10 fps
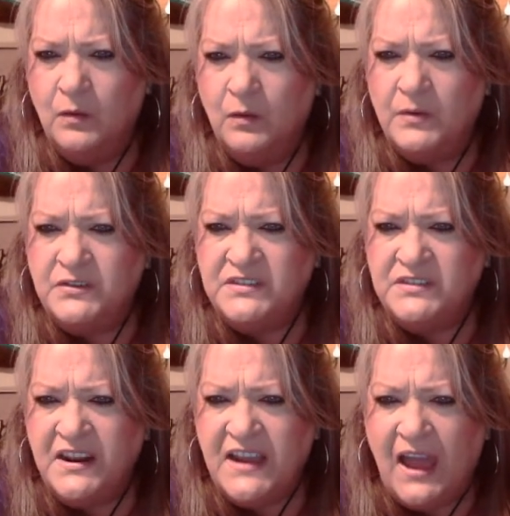Richard
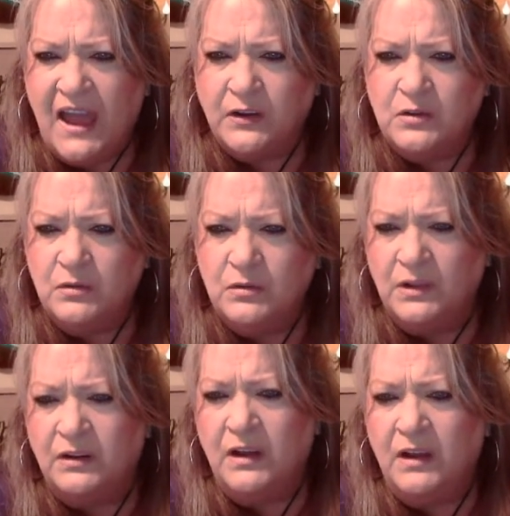said it got
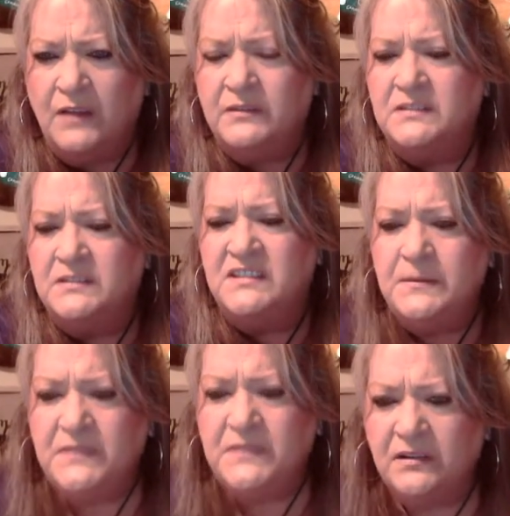cooler and
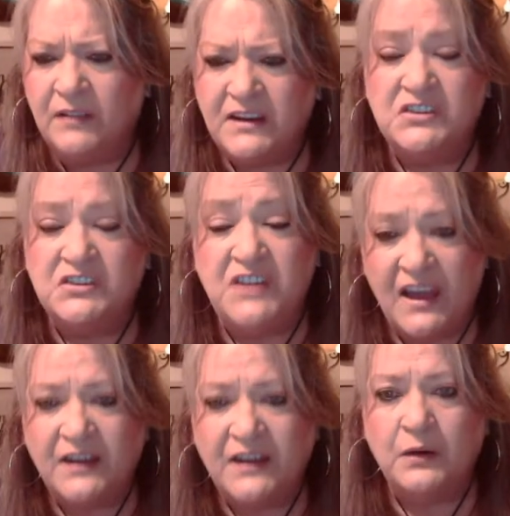seemed like a
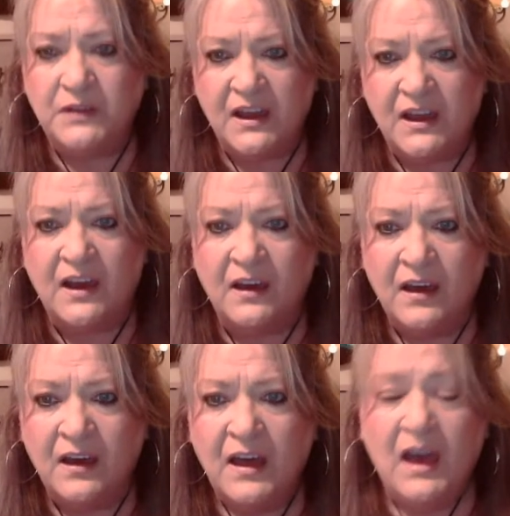shadow. Yeah.
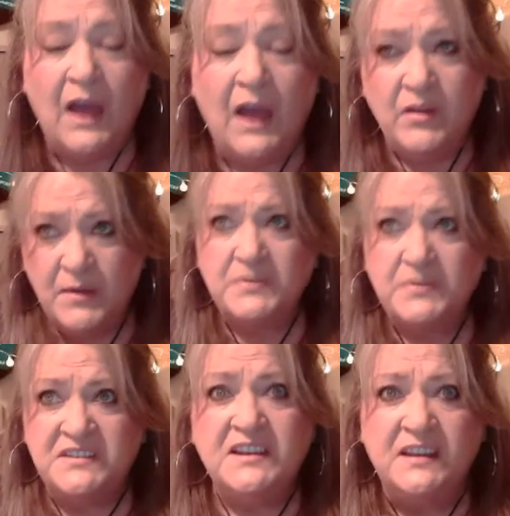I remember
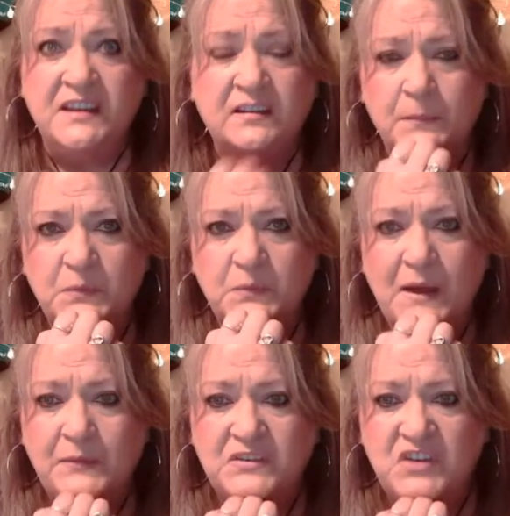seeing an eclipse when
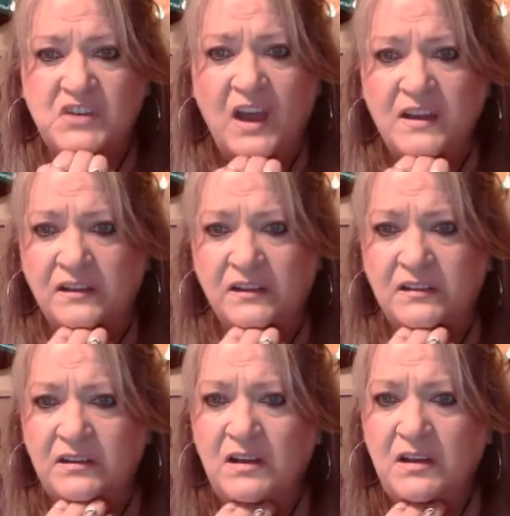I was a
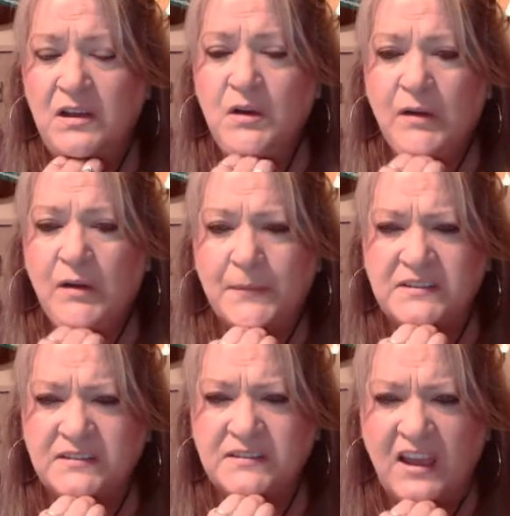child. Robin
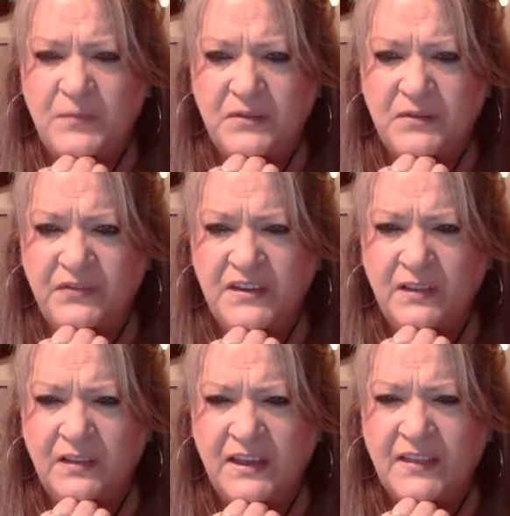says, I have been
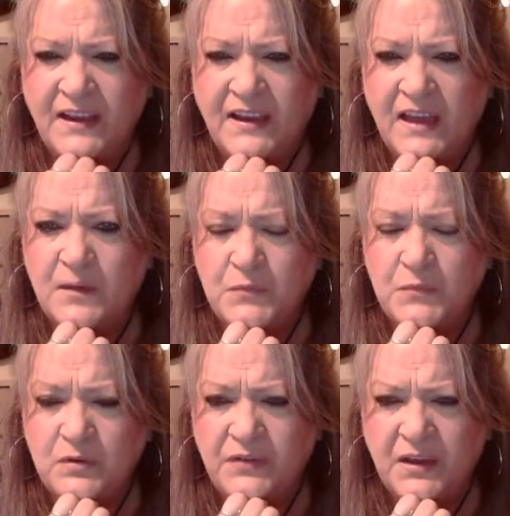feeling like I am
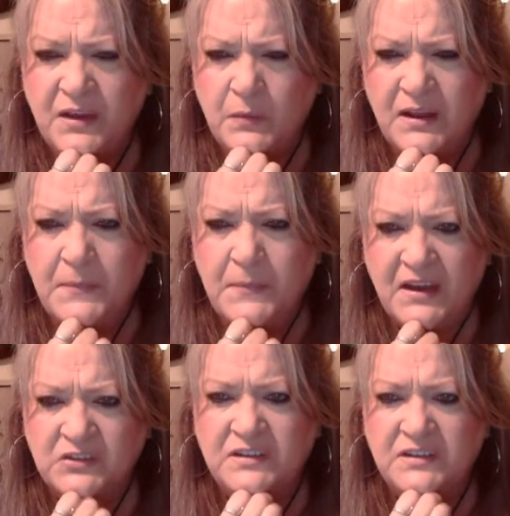moving when I'm
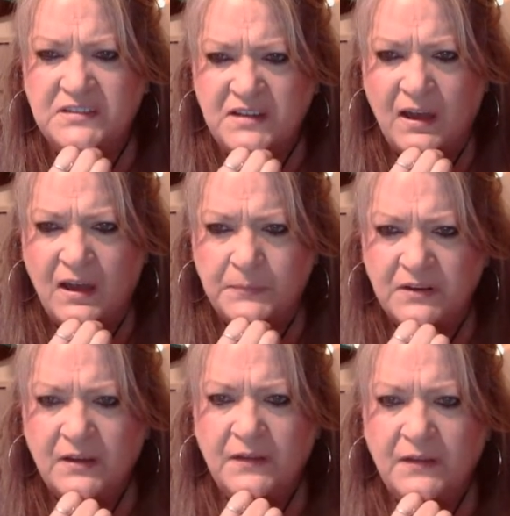actually stopped.
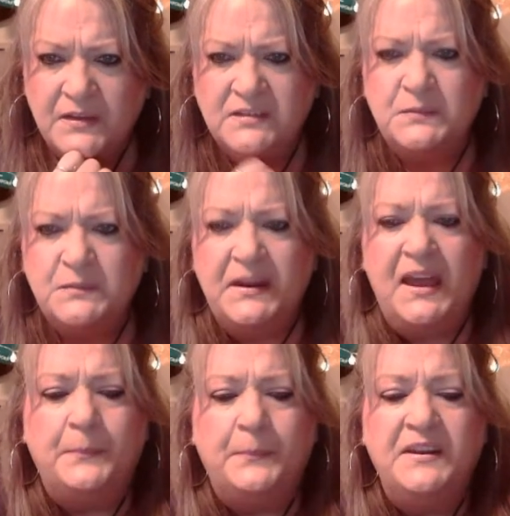This has been
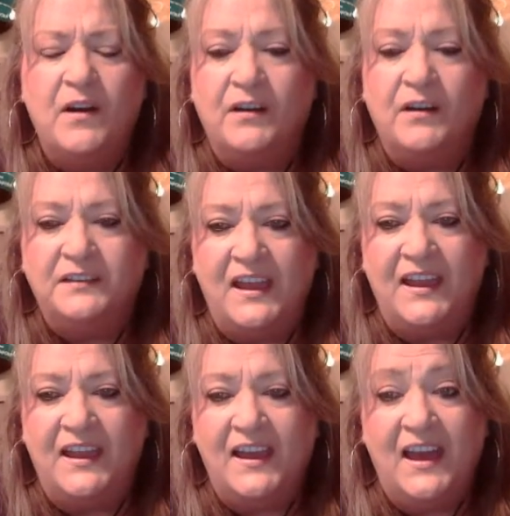happening all
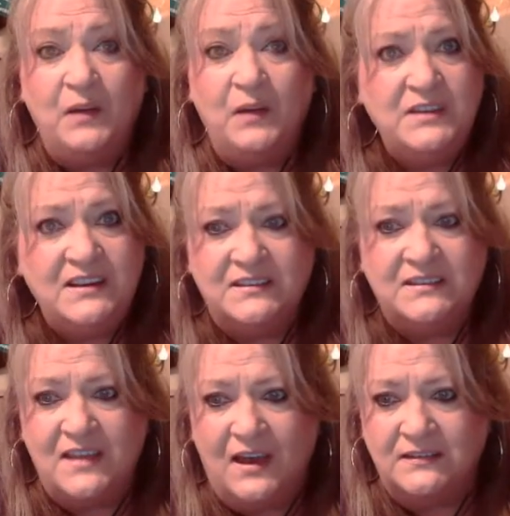day. How neat is
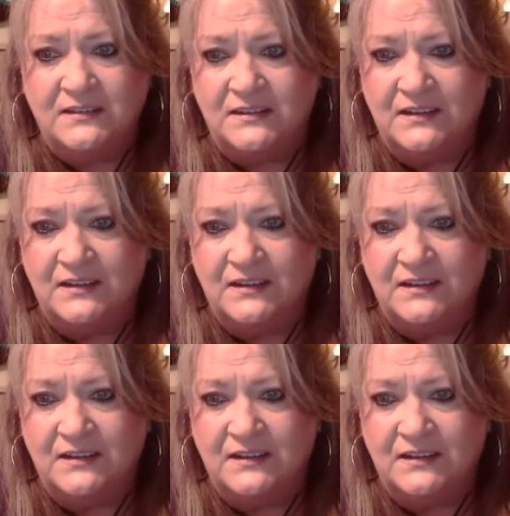that?